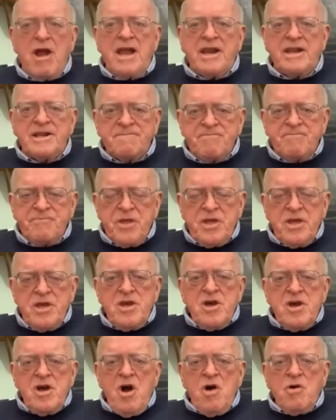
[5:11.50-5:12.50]
it.
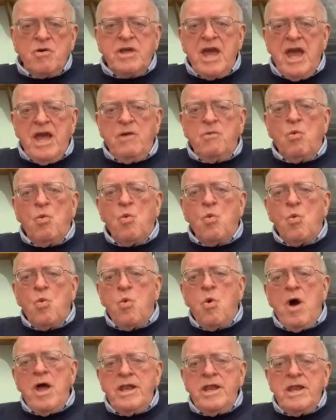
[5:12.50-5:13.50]
Okay,
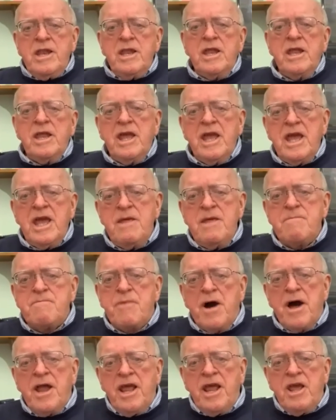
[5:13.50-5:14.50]
what
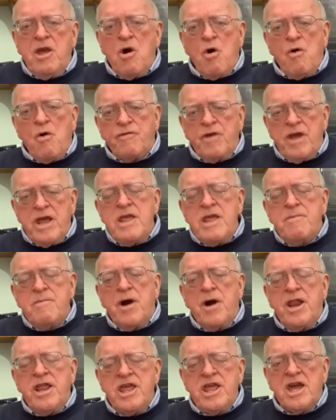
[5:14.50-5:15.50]

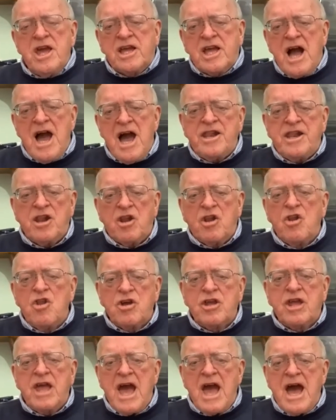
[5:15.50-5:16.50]
anybody you kind of
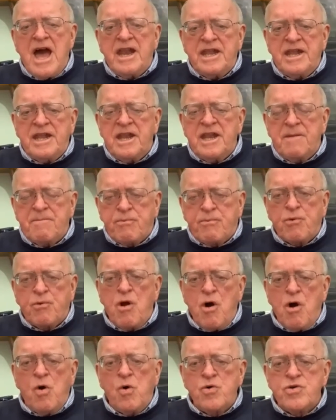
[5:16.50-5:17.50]
look at in the
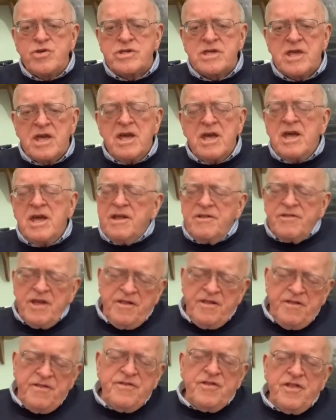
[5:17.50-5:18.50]
pros
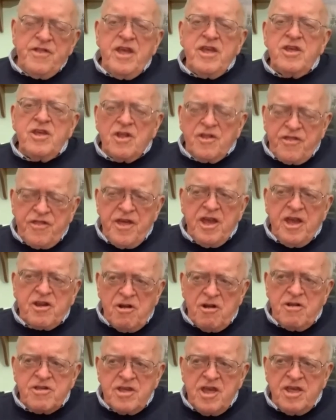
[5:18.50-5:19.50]
that you'll think
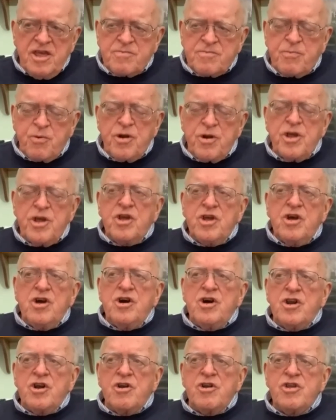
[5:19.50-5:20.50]
is pretty
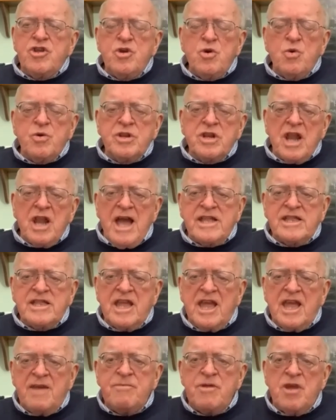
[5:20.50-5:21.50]
good, or you would like
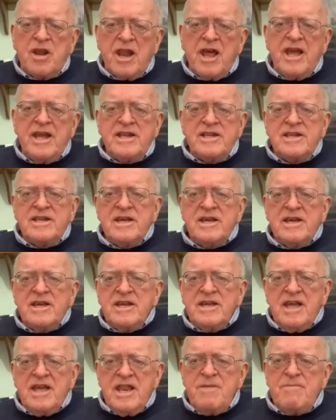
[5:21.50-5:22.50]
to emulate?
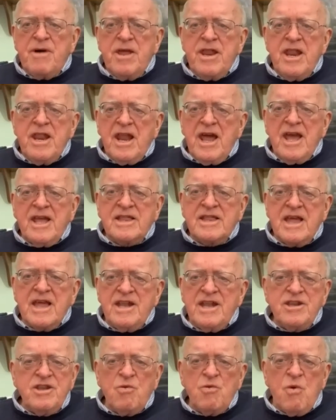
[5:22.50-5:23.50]
Anybody like
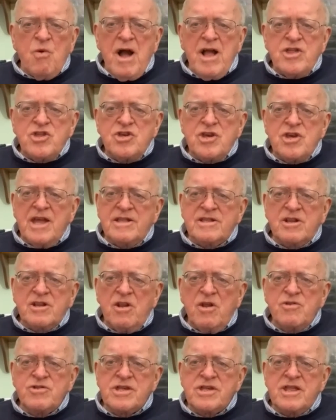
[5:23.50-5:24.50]
that? Do you watch it
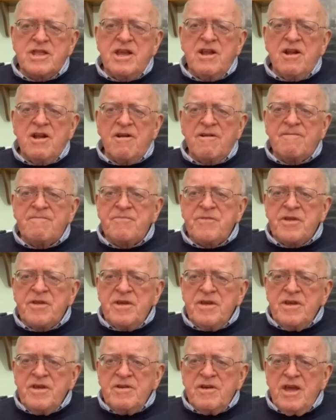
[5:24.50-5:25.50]
closely, or
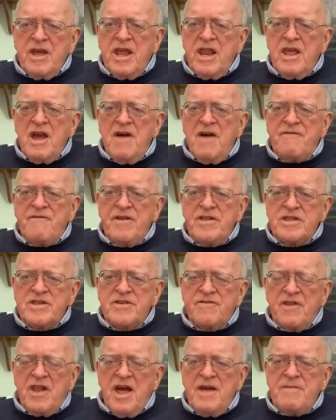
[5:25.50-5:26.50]
any offensive
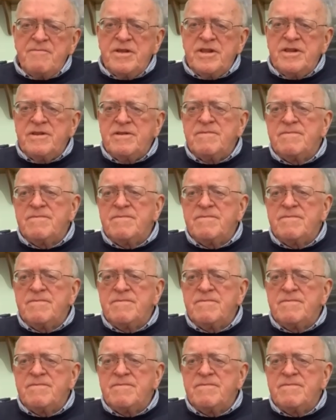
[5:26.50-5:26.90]
lineman?